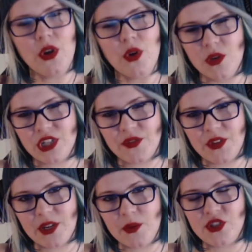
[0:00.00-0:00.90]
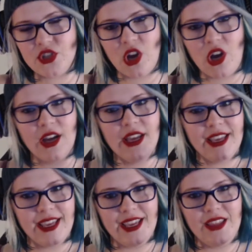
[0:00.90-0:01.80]
which I feel like we saw
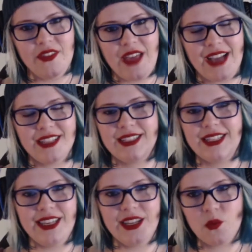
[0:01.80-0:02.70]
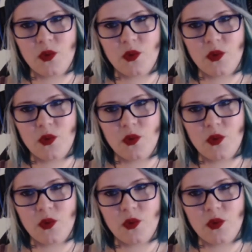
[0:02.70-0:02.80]
in that scene